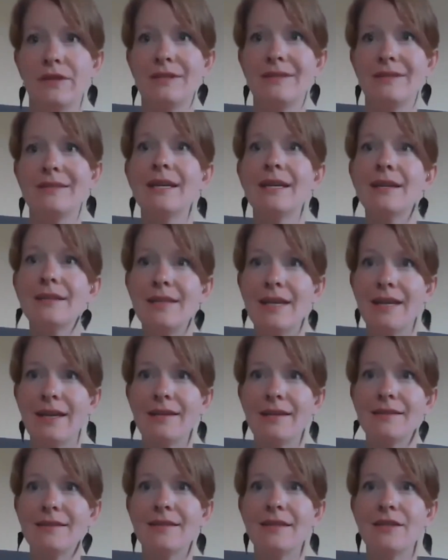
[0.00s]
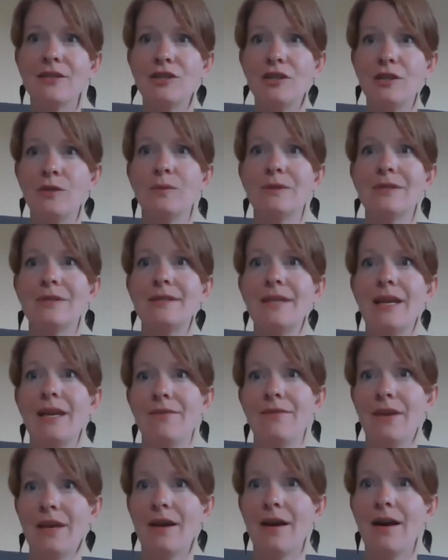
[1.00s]
the sick days that she was
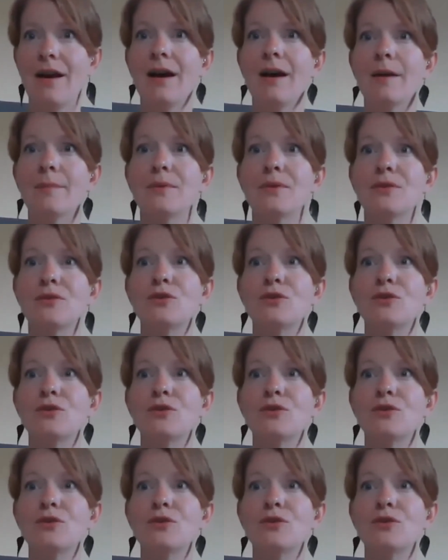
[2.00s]
saving up